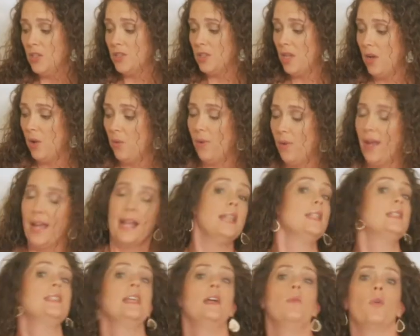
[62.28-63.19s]
So like I
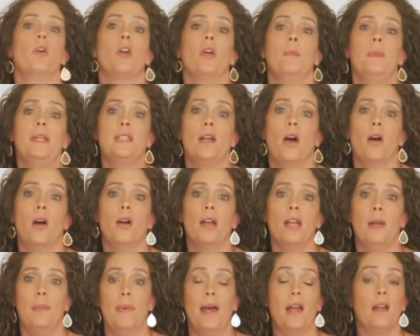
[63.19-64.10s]
said, we're going to be
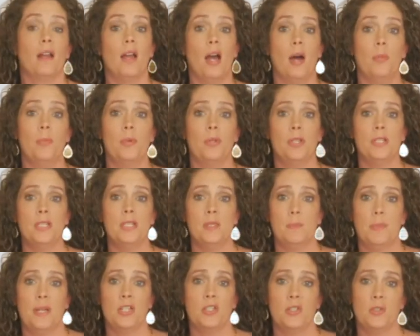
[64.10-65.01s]
talking about a couple of
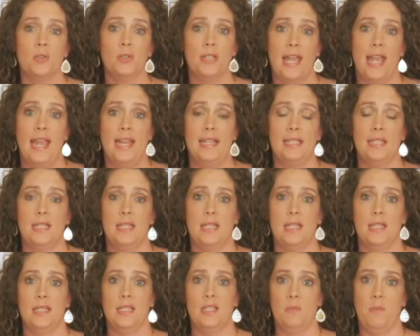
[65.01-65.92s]
special days
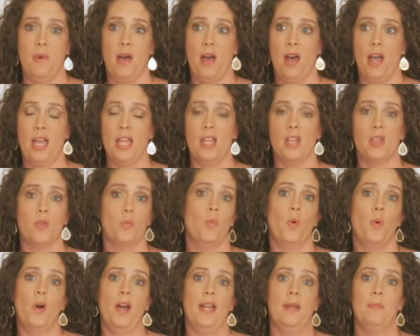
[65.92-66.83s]
this month,
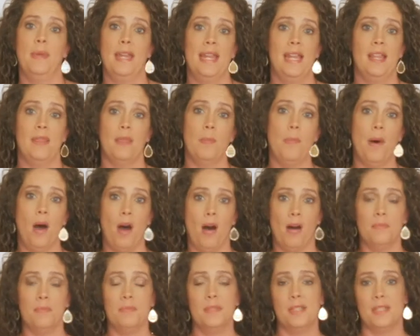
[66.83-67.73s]
one being the
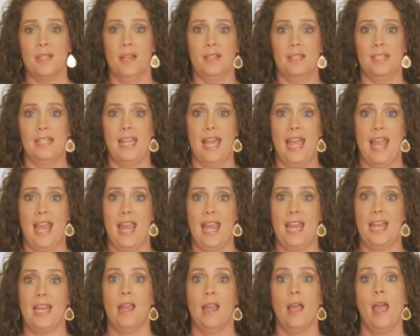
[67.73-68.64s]
Palm
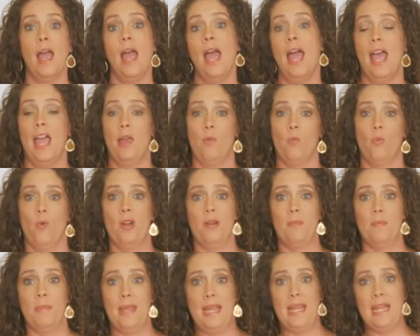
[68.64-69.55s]
Sunday and
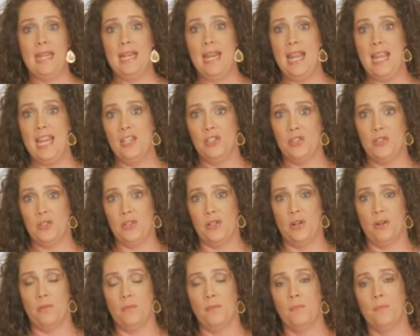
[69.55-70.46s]
one being
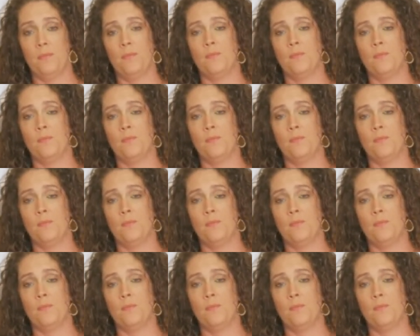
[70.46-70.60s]
Easter.